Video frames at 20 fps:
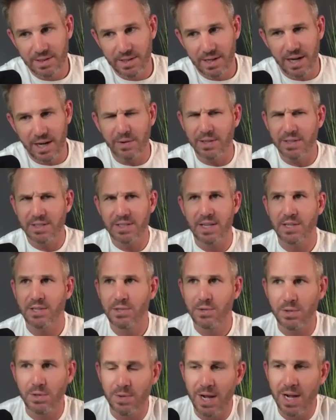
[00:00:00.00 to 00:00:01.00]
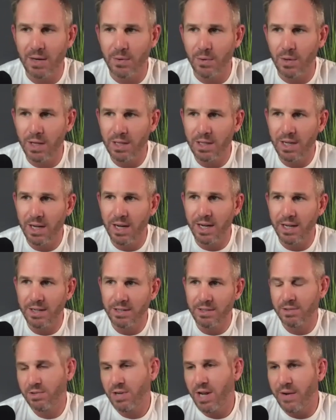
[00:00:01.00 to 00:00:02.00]
I don't want to say screwed around. Well, uh,
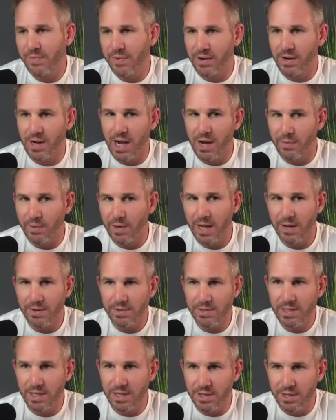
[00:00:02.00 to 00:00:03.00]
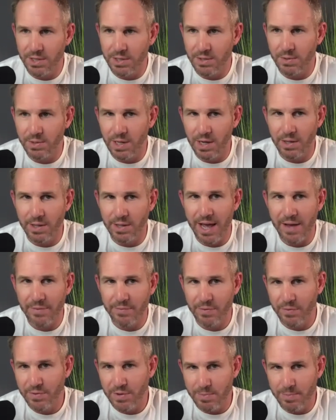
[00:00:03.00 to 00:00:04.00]
try to figure out what I was going to do and all that
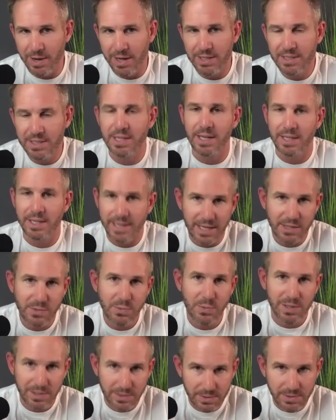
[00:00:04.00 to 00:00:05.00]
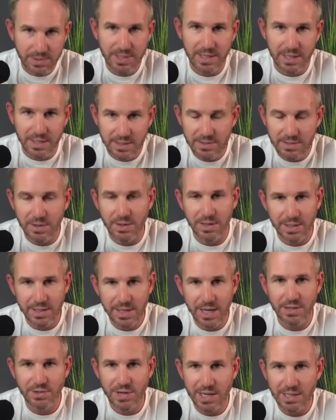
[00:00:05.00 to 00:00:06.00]
for a few months. Then yeah, 2013 started
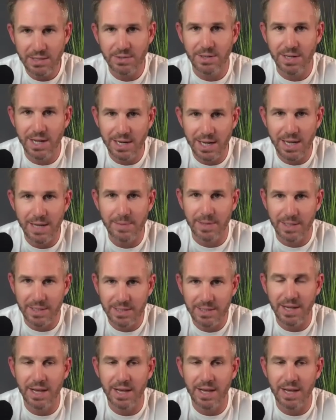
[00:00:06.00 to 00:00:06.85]
Contractor Dynamics.